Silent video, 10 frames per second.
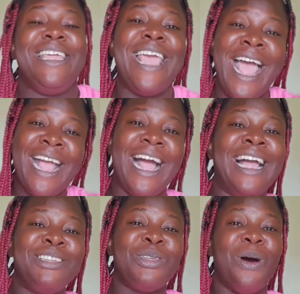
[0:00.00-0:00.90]
Yeah,
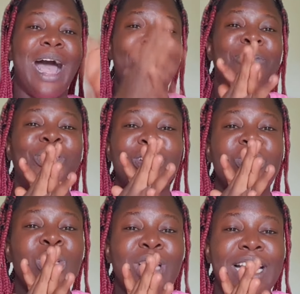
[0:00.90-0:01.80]
guys, so I'm just
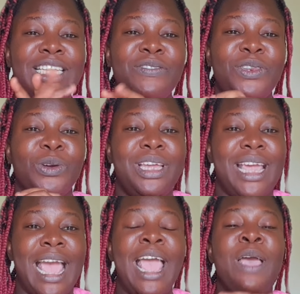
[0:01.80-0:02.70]
going to end this video
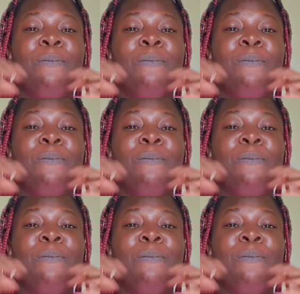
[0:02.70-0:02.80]
here,